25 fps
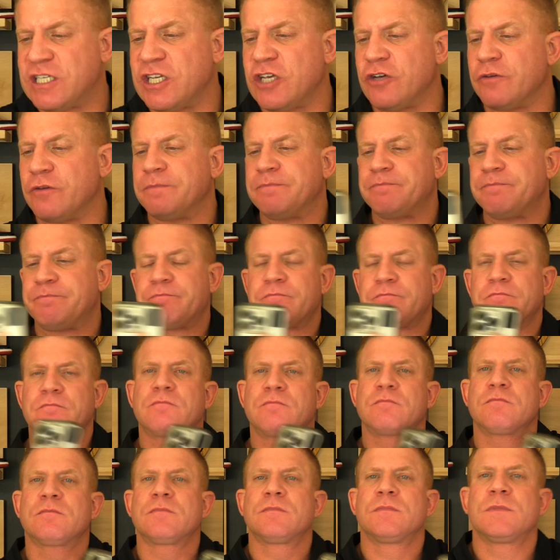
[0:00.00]
to you.
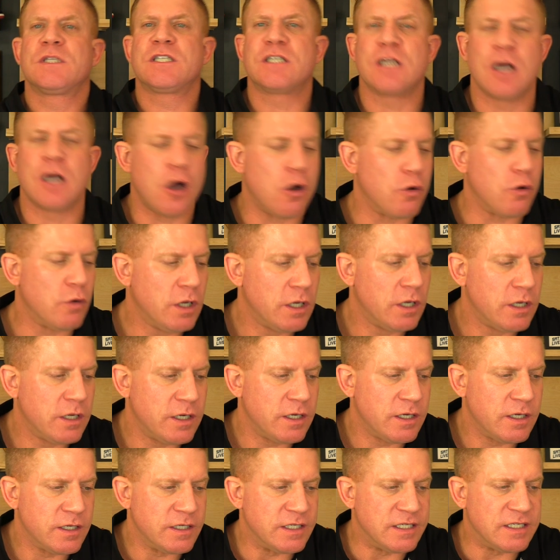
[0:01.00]
So,
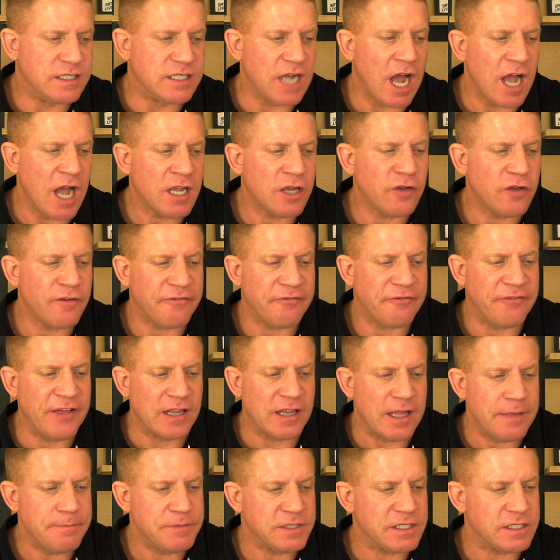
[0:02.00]
Duck
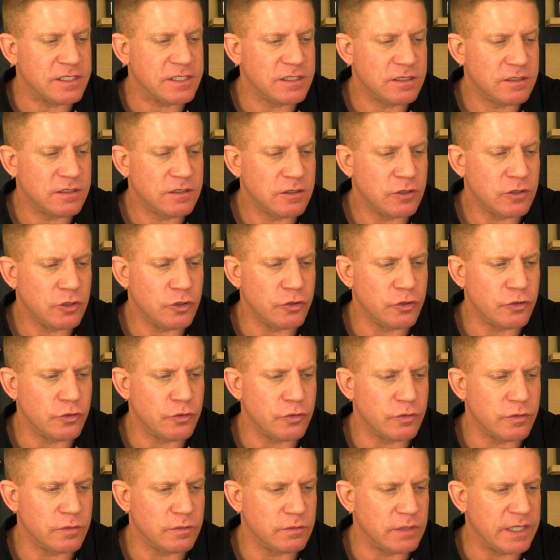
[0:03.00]
Phillips,
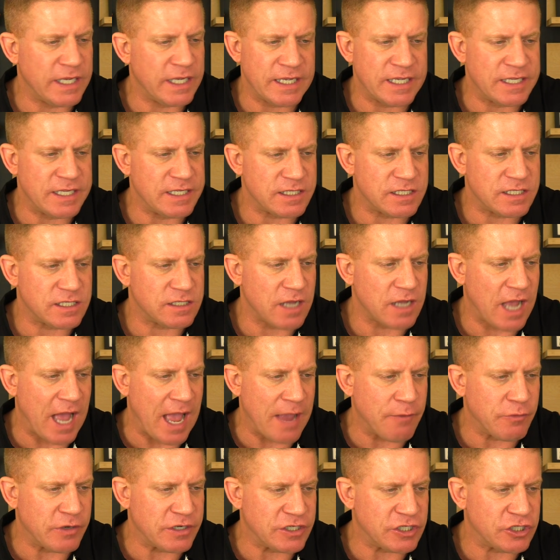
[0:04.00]
who is,
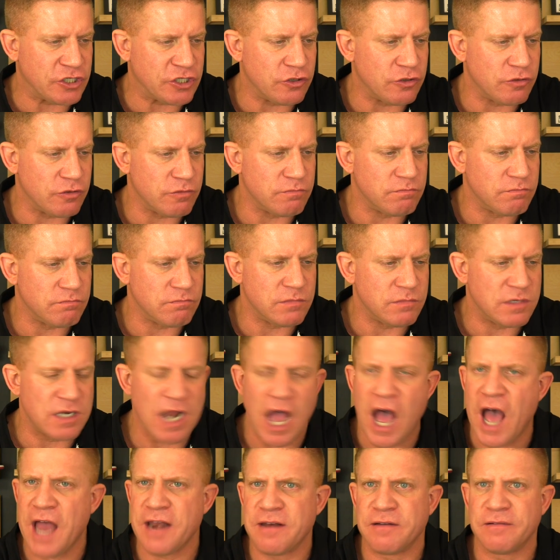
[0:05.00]
I would assume,
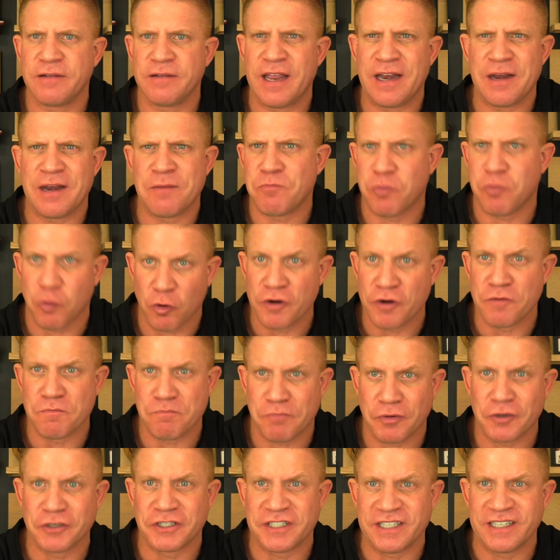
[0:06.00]
not an
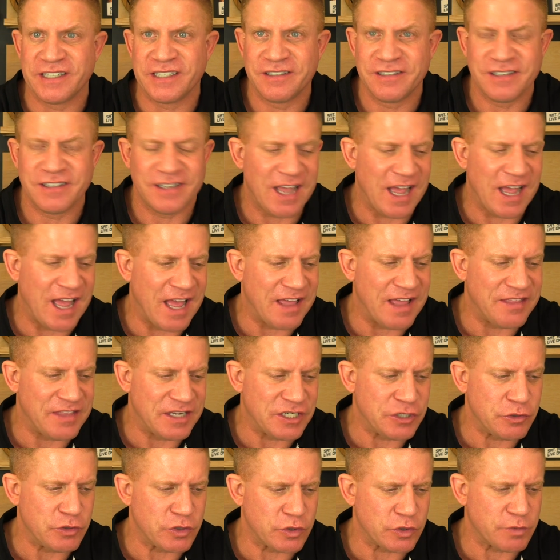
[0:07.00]
important person
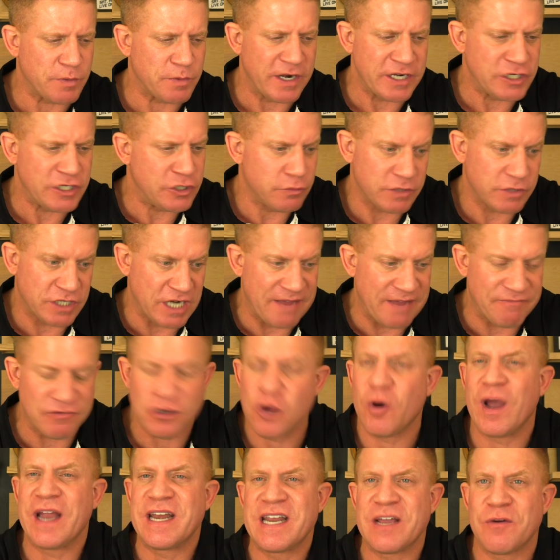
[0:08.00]
that she was responding to, which I have
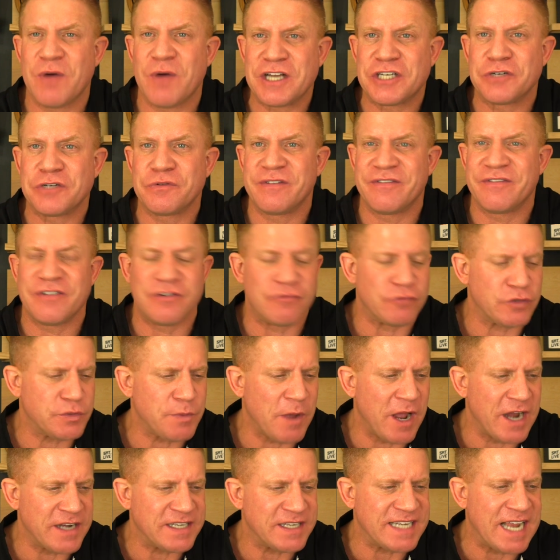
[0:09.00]
no idea why she would even respond,